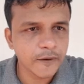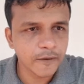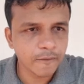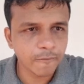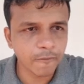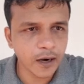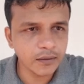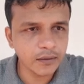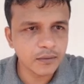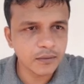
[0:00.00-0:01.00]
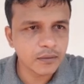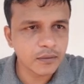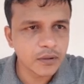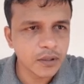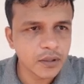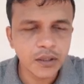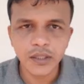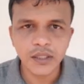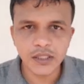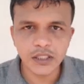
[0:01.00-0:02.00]
1.
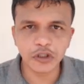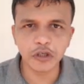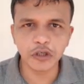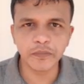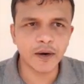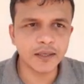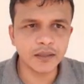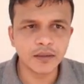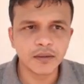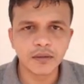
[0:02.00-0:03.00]
Is it should be 1?